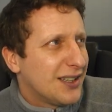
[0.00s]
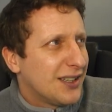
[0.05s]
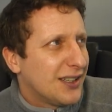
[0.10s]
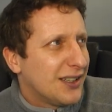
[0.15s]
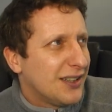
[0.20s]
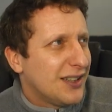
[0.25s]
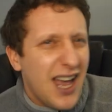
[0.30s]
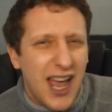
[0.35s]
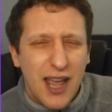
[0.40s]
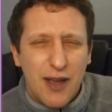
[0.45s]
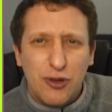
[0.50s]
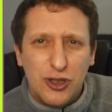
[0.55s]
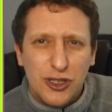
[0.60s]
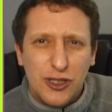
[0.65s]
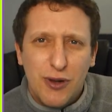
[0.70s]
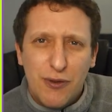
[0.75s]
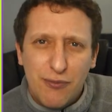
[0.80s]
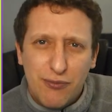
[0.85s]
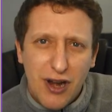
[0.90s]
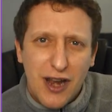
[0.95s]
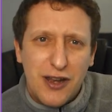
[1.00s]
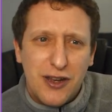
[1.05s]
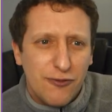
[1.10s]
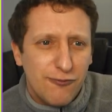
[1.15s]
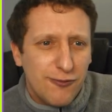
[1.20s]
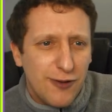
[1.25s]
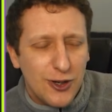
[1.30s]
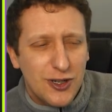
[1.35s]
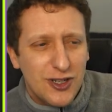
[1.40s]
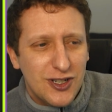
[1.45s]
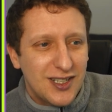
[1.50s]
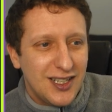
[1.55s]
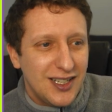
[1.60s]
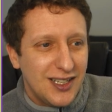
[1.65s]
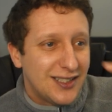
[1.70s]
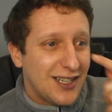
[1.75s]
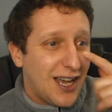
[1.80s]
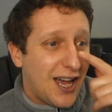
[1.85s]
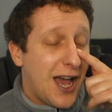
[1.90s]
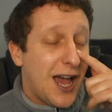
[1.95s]
Yeah, it must have been Brendan
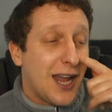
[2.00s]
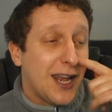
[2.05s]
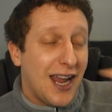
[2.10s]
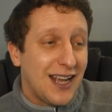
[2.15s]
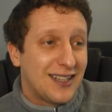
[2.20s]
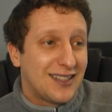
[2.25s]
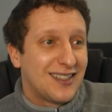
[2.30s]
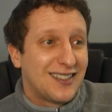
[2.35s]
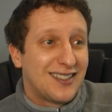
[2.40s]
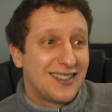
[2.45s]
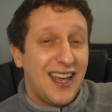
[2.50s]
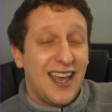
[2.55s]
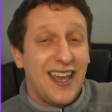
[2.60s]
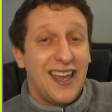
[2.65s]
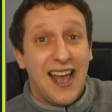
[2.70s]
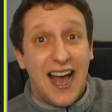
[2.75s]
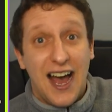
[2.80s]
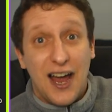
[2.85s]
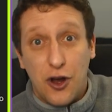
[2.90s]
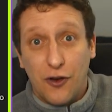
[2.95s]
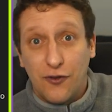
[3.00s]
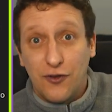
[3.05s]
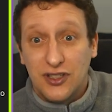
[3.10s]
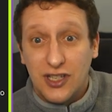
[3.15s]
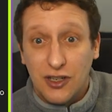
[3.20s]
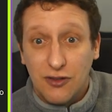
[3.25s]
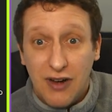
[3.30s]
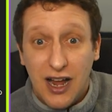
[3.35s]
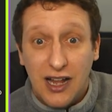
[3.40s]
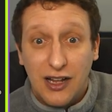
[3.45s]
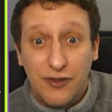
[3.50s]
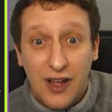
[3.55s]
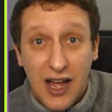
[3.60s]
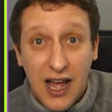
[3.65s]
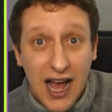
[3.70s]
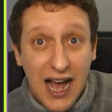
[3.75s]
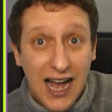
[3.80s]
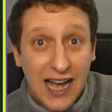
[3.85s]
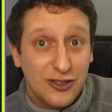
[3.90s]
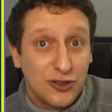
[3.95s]
Rodgers' Leicester City and obviously Ralph
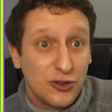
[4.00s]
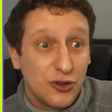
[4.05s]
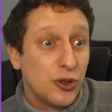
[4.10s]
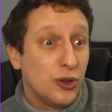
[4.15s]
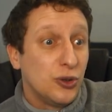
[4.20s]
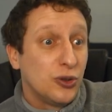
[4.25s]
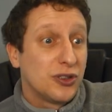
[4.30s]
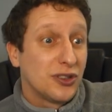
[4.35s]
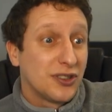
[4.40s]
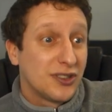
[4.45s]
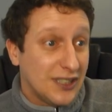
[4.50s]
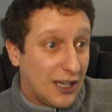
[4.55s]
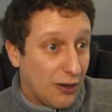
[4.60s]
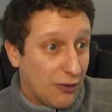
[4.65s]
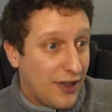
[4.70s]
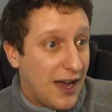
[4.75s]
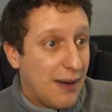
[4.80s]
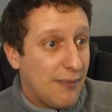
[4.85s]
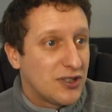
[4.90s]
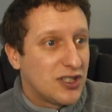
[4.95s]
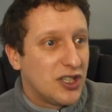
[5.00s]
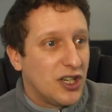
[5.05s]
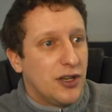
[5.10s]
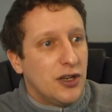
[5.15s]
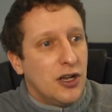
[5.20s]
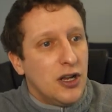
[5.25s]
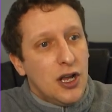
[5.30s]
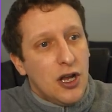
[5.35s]
Hasenhüttl's Southampton.